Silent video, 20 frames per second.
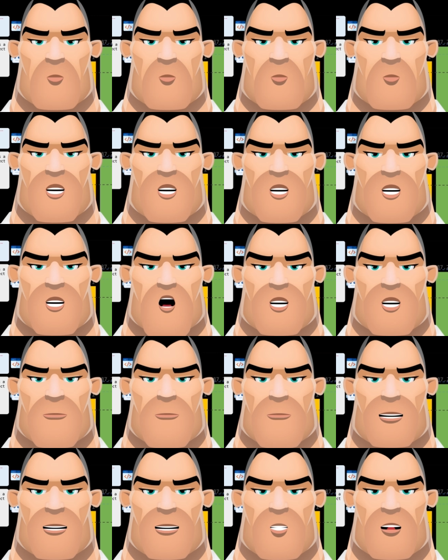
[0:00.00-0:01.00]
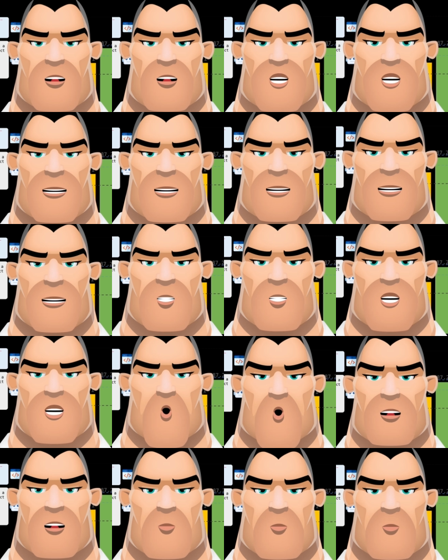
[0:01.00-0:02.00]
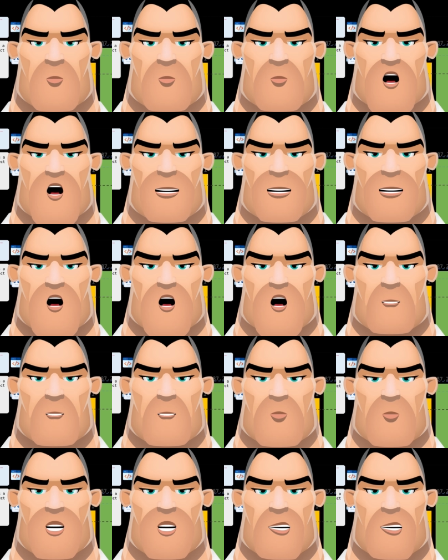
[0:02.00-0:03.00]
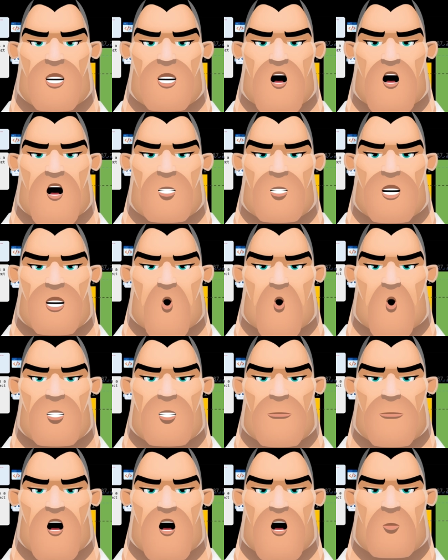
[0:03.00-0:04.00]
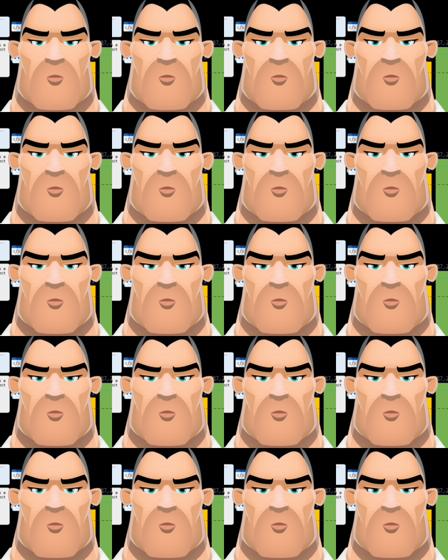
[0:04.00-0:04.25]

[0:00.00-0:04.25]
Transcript: It's just a visual aid showing all the other factors not included in the model?